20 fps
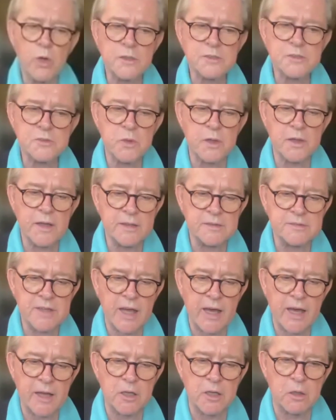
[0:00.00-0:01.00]
Street has
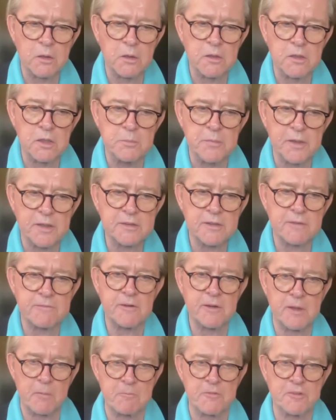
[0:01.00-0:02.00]
had a little bit
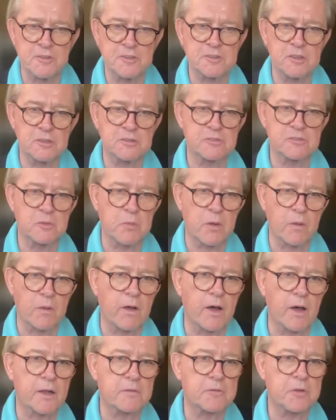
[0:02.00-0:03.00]
different emphasis from a
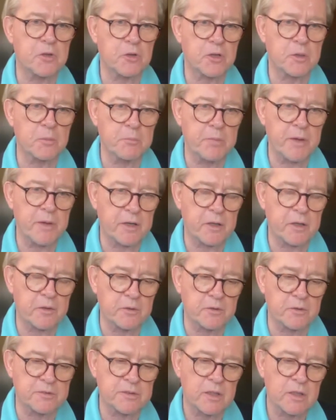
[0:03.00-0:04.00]
lot of your
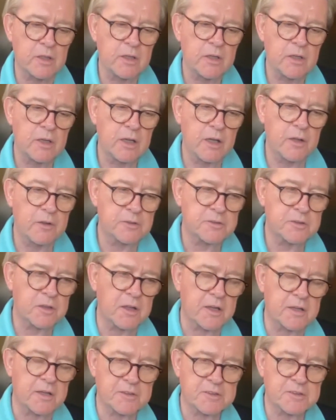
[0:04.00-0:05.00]
competitors. There's a
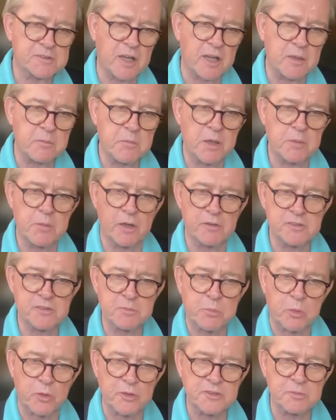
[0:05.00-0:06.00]
lot of excitement about
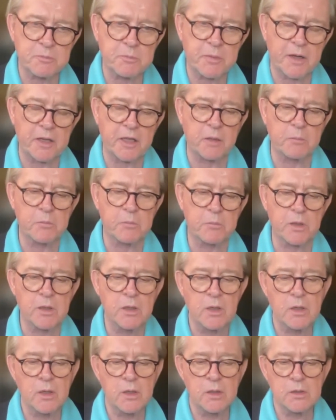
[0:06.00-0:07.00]
sports betting,
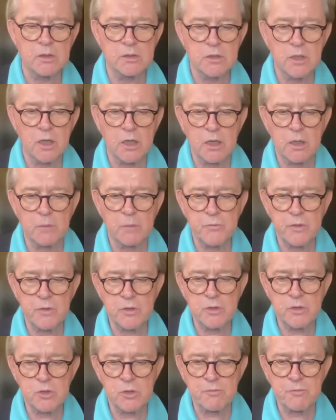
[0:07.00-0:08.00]
but
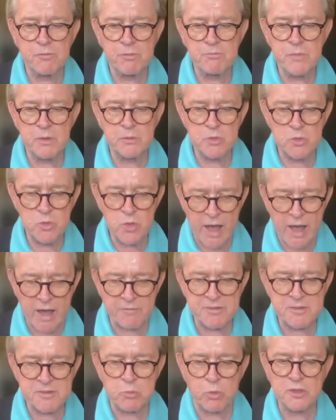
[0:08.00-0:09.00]
you
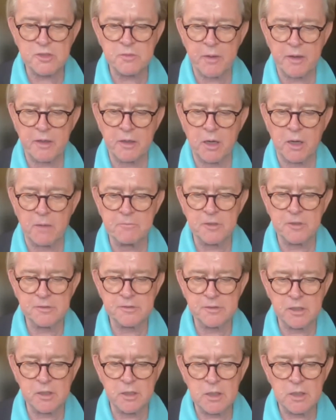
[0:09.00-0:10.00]
have sports betting,
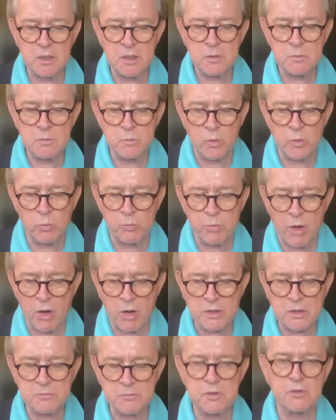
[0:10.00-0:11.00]
obviously, but
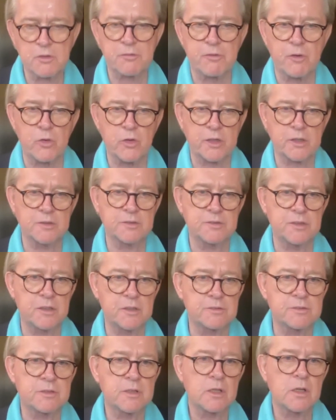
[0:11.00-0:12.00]
part of your focus is